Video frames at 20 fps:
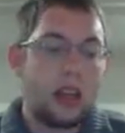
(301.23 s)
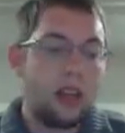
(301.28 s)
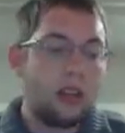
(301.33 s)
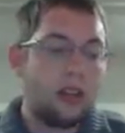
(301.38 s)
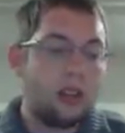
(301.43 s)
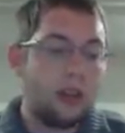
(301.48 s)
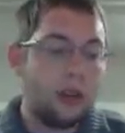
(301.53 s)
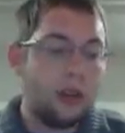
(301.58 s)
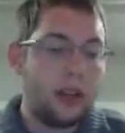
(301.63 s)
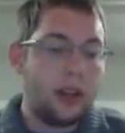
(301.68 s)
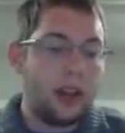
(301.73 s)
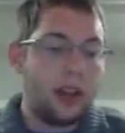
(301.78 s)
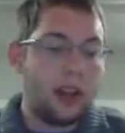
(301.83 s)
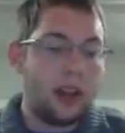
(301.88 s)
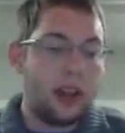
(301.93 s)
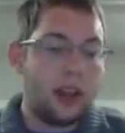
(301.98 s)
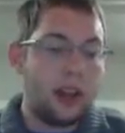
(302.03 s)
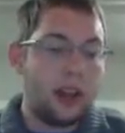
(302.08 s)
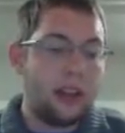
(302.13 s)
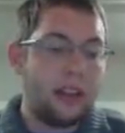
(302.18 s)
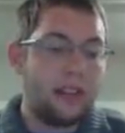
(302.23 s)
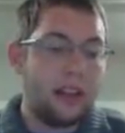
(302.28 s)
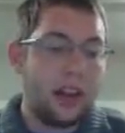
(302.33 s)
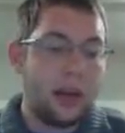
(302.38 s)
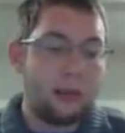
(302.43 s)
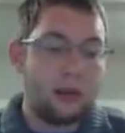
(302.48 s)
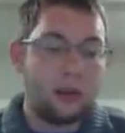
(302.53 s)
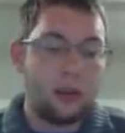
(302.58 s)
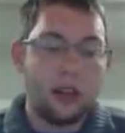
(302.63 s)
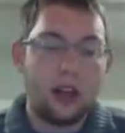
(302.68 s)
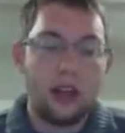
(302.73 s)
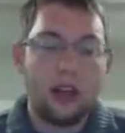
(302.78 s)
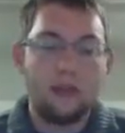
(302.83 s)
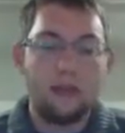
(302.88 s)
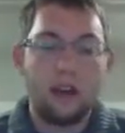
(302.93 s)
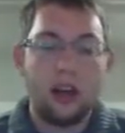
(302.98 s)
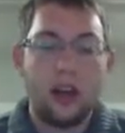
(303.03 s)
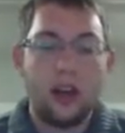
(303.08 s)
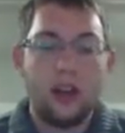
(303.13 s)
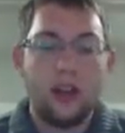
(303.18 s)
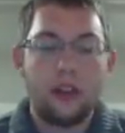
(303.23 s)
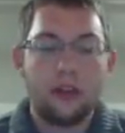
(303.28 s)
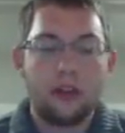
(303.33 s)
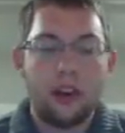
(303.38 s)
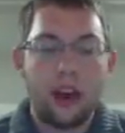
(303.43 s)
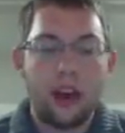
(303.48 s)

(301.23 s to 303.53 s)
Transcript: including an example of the